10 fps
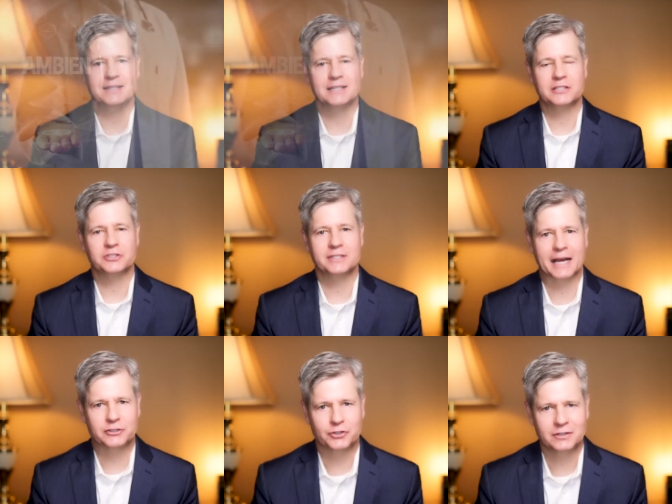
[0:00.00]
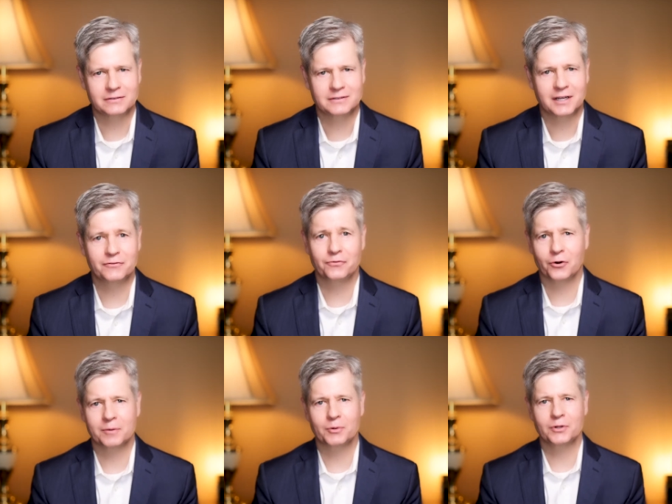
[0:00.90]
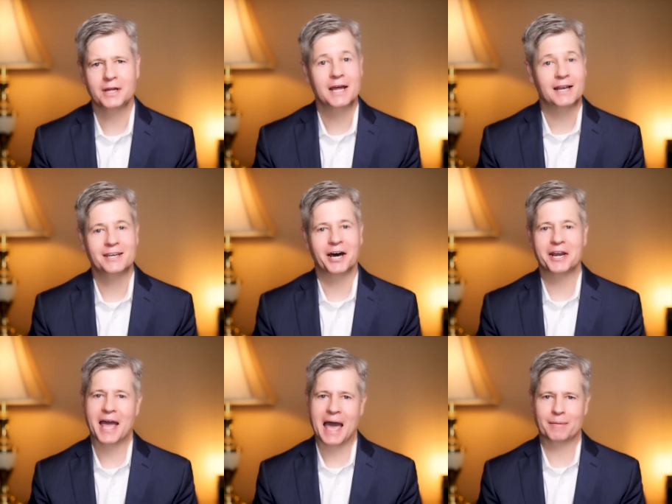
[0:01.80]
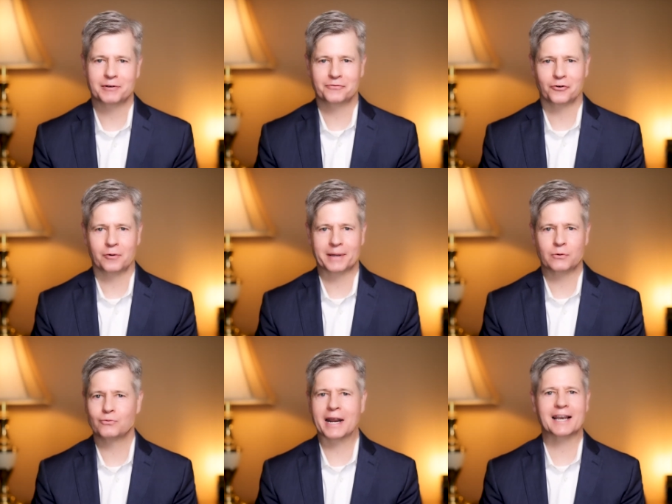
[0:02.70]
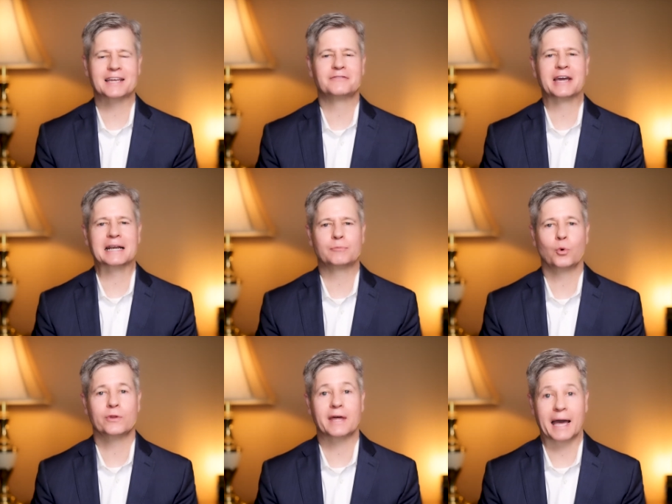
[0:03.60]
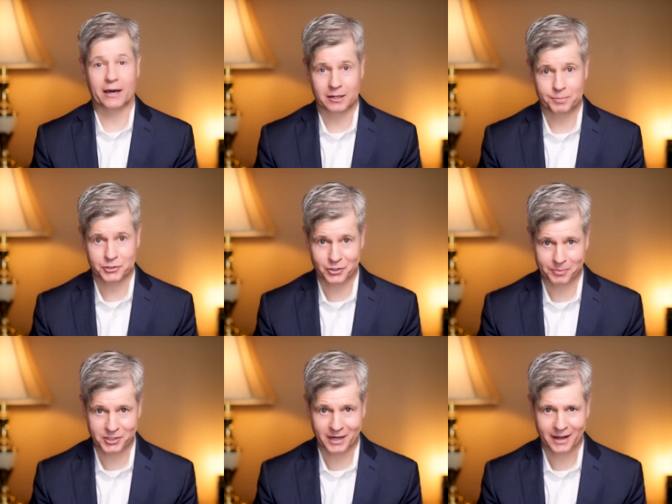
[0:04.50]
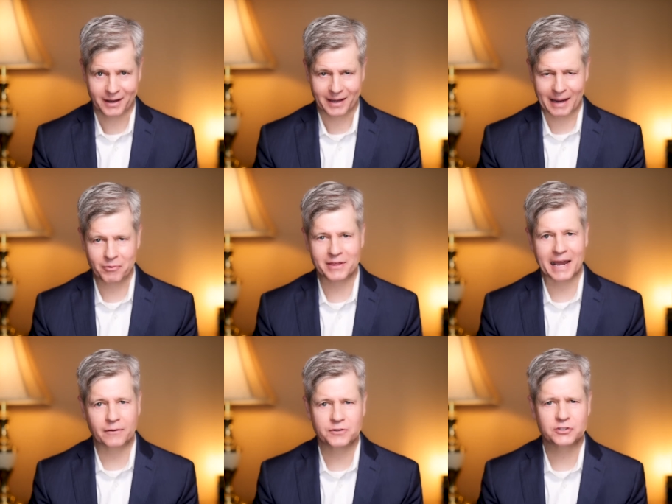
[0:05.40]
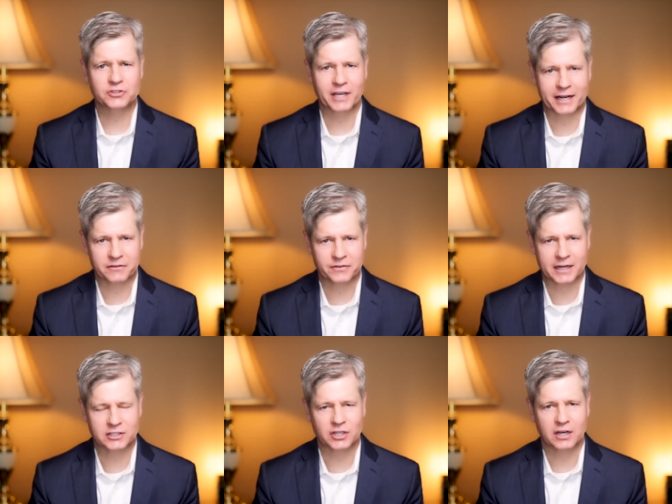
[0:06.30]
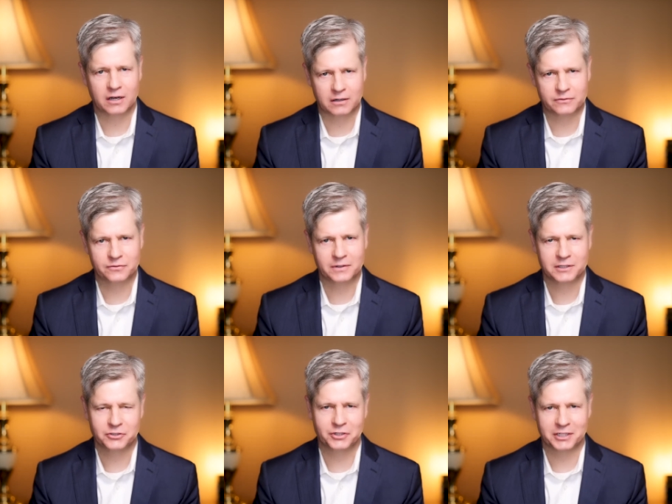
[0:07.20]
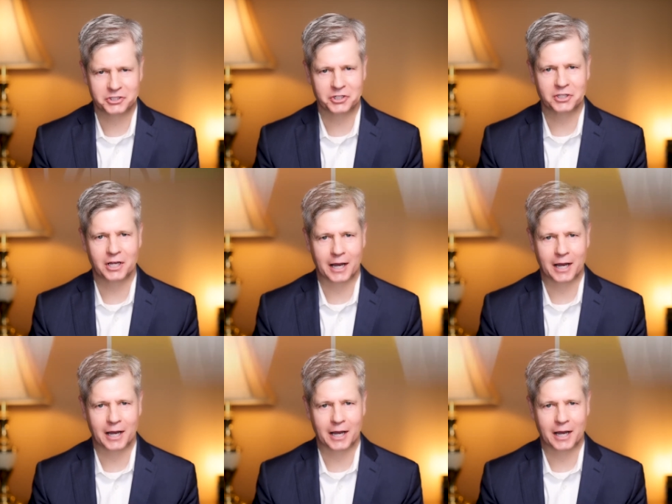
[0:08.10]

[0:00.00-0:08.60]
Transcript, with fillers: that it is natural, affordable, non habit forming, readily available without a prescription, and without the side effects of traditional